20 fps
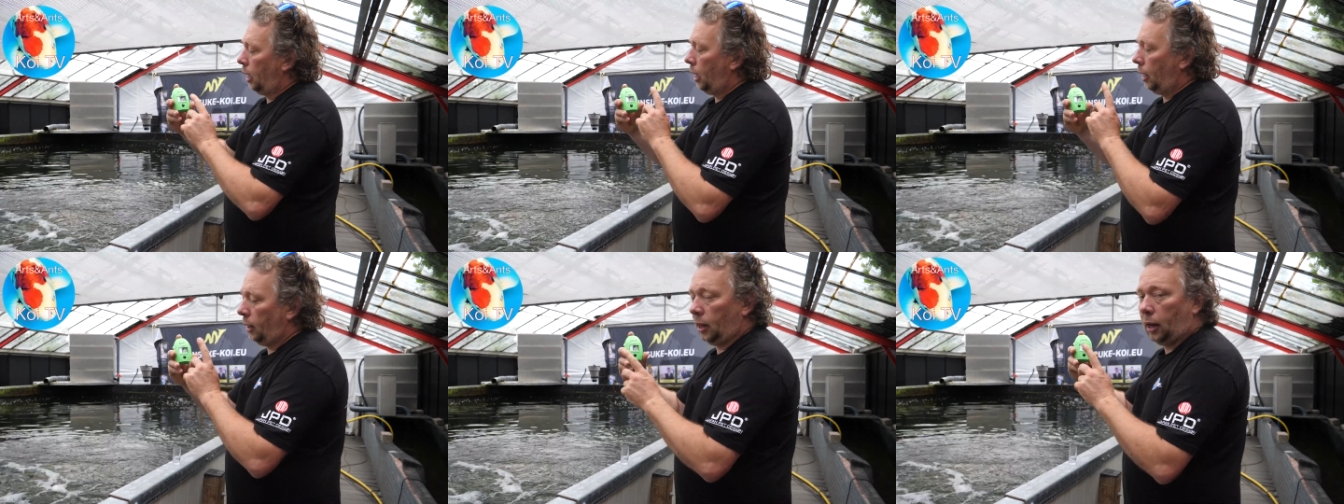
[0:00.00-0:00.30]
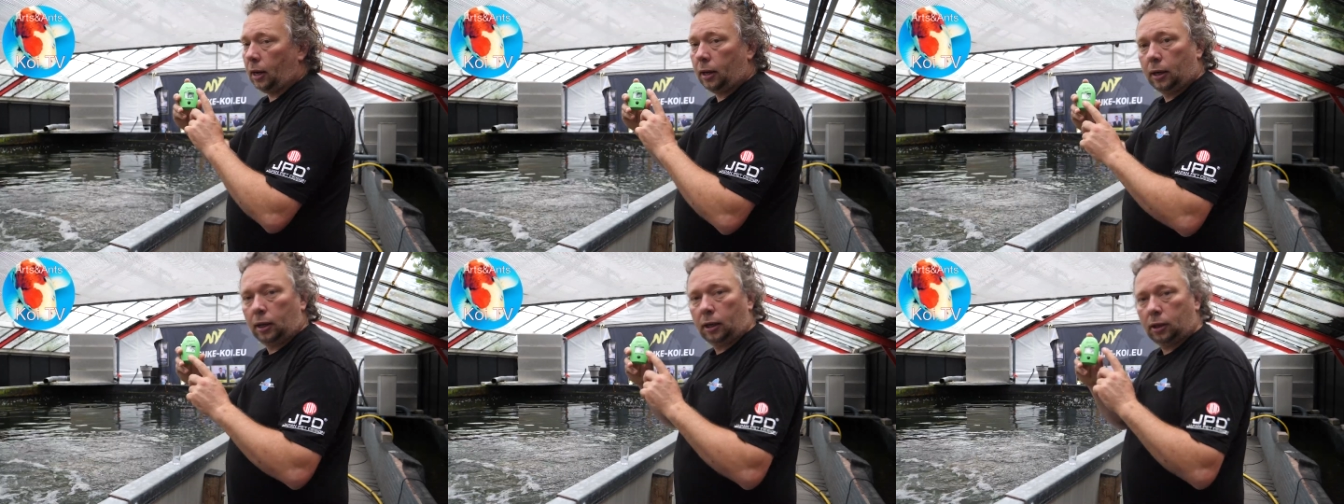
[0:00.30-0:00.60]
And
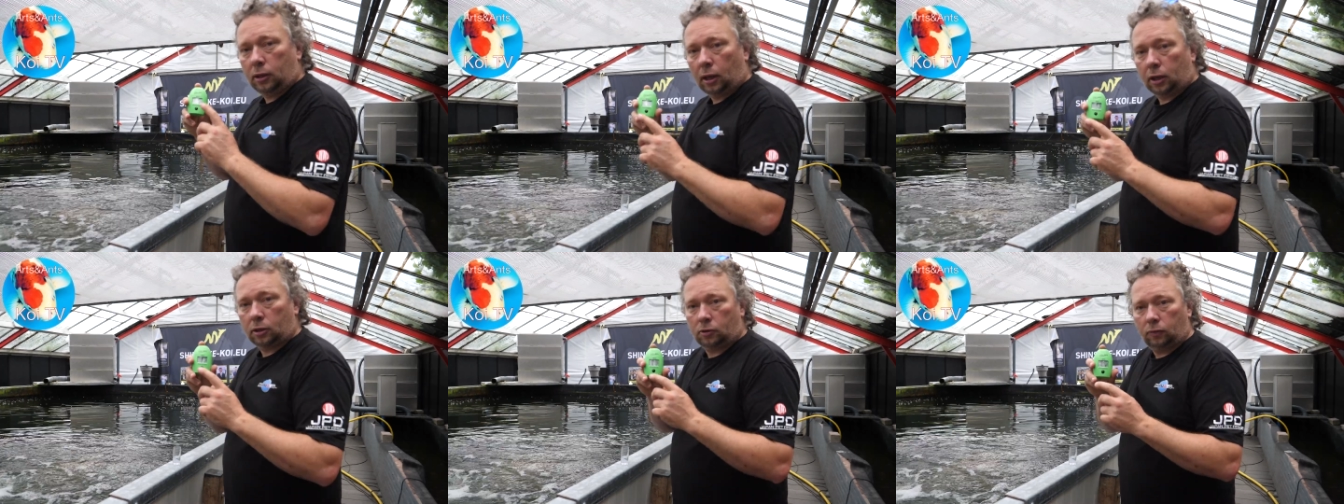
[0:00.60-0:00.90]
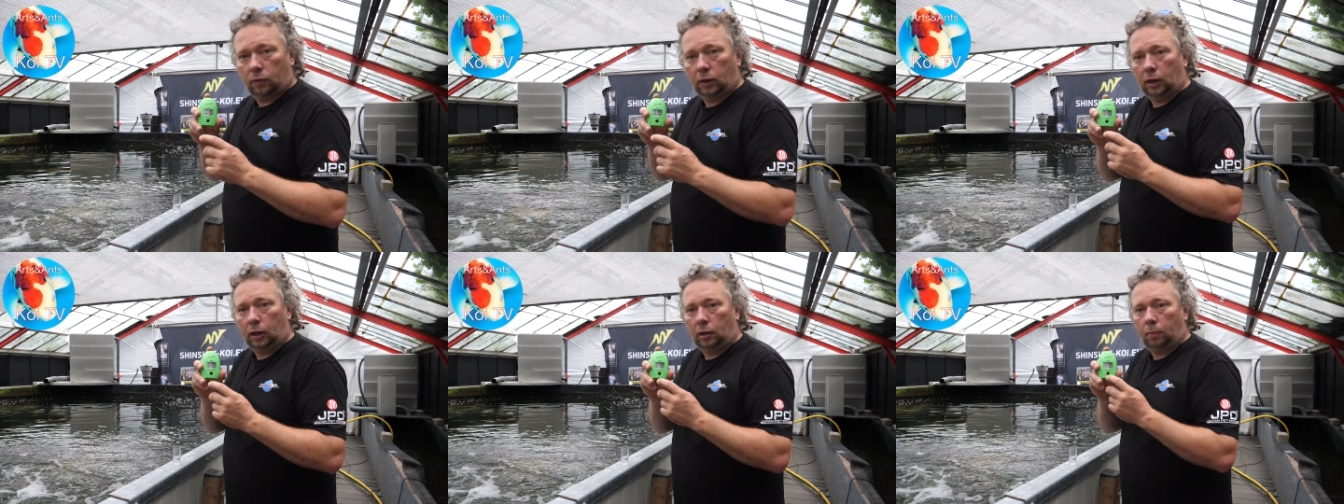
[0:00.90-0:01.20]
then that's
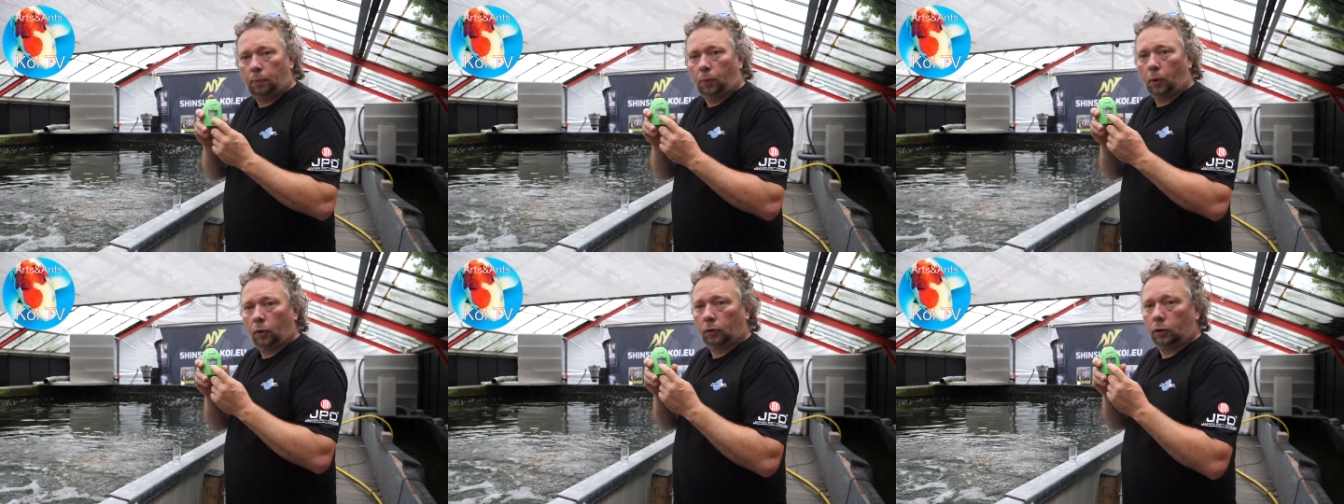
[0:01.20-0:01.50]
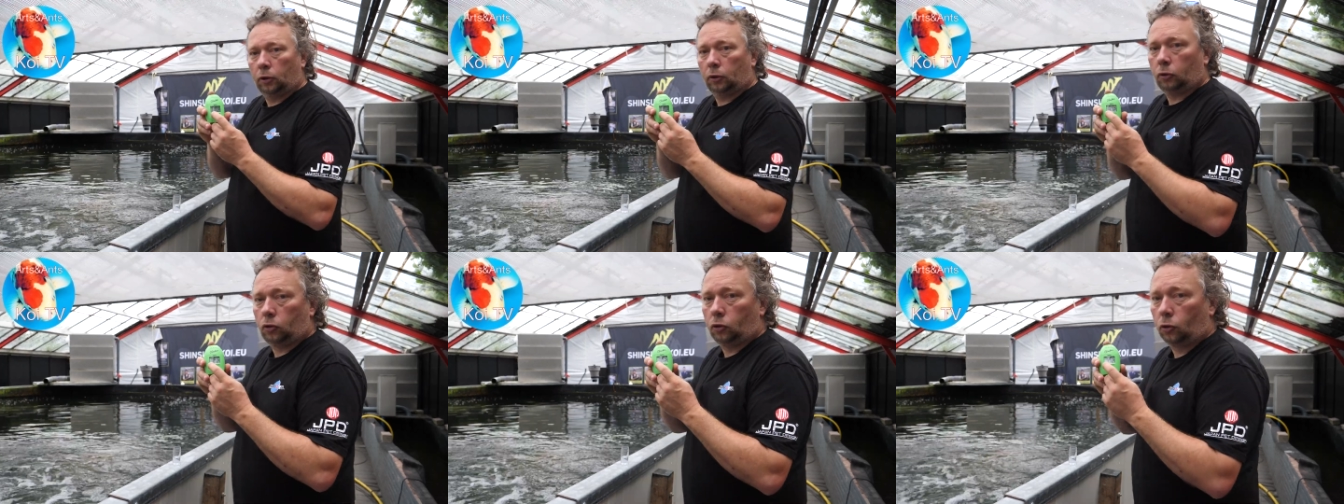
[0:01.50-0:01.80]
really
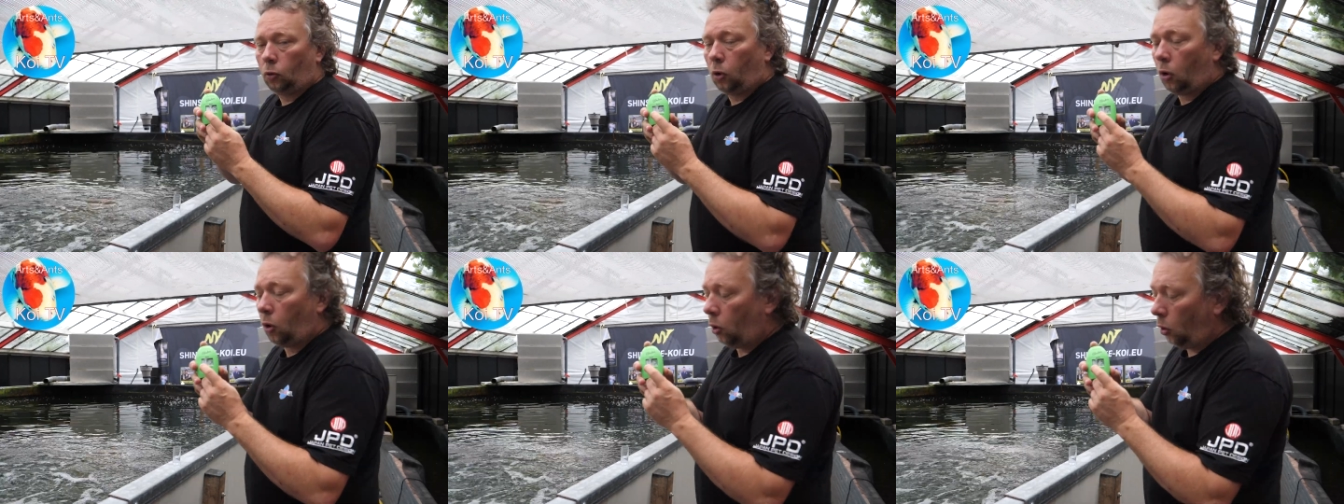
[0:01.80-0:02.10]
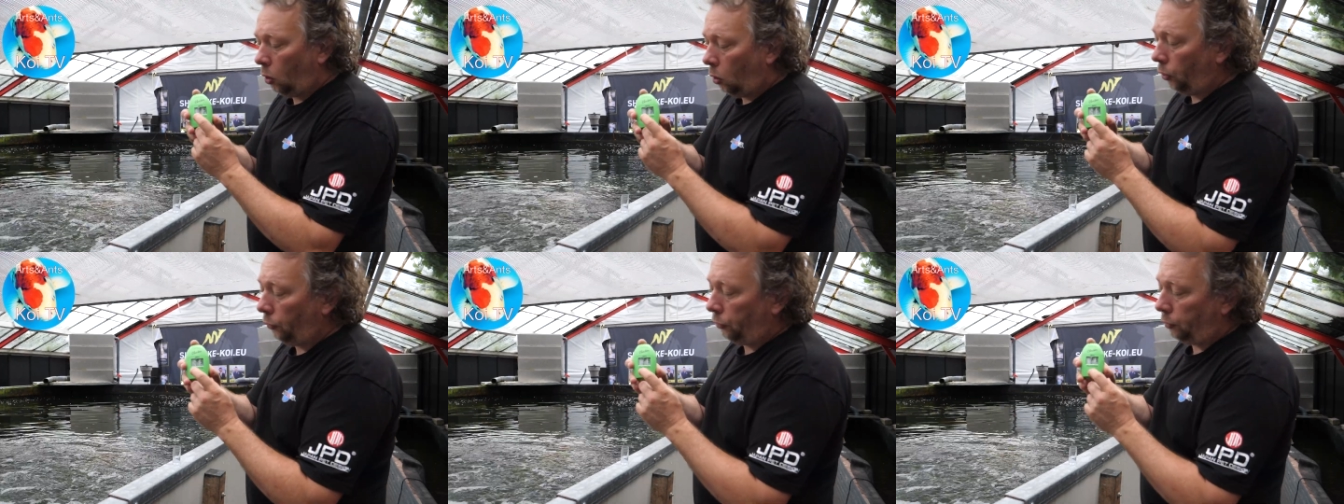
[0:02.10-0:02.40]
important to
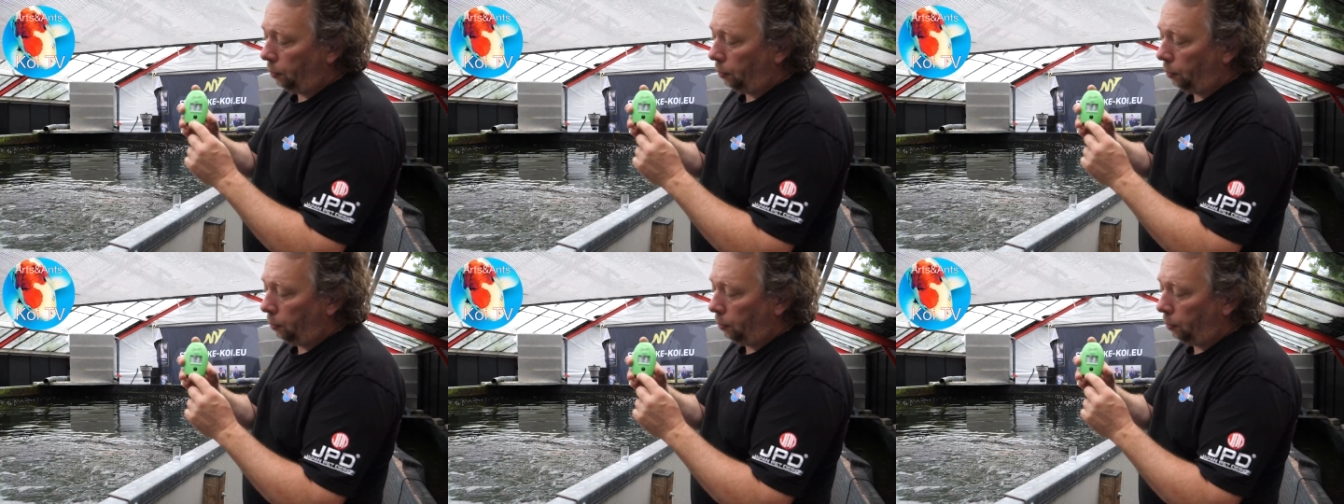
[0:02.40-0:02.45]
hold